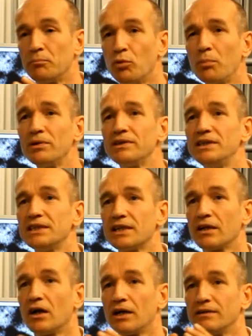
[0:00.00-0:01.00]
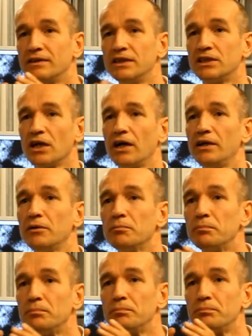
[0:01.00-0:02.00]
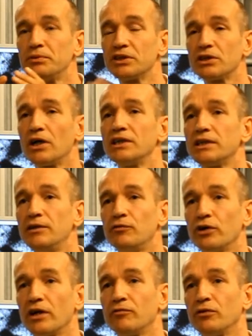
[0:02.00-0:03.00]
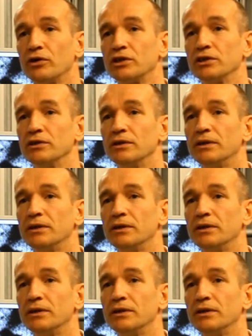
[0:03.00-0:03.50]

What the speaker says: properties that are designed precisely for their function.